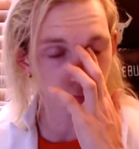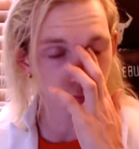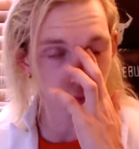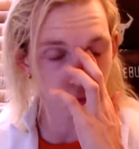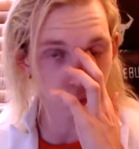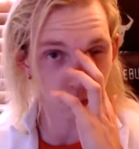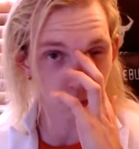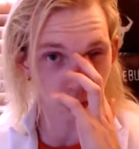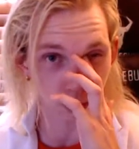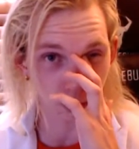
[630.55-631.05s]

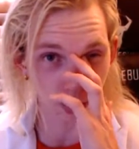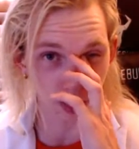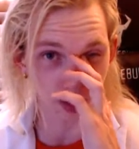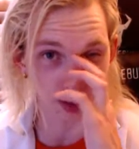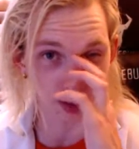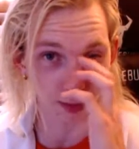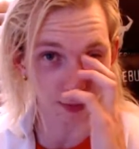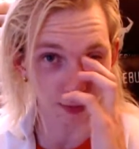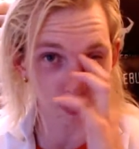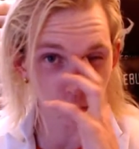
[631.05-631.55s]
but you know,
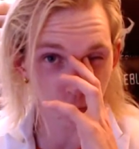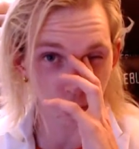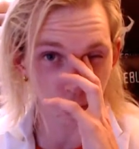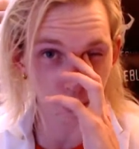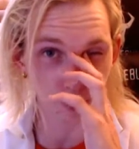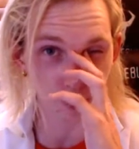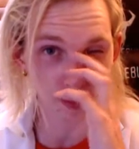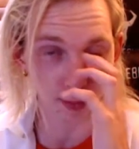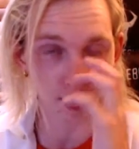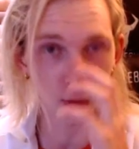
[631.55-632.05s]
if you
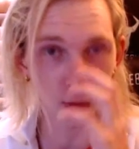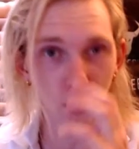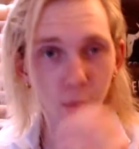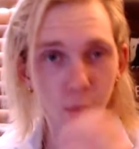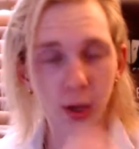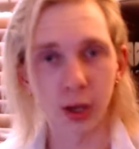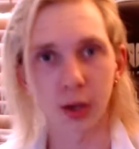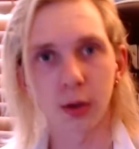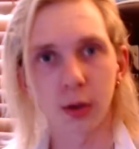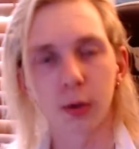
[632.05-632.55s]
remember from the
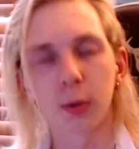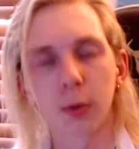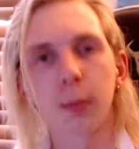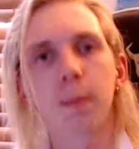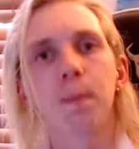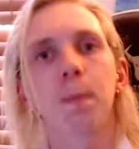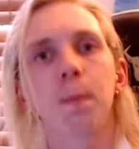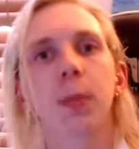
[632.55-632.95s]
Wii U,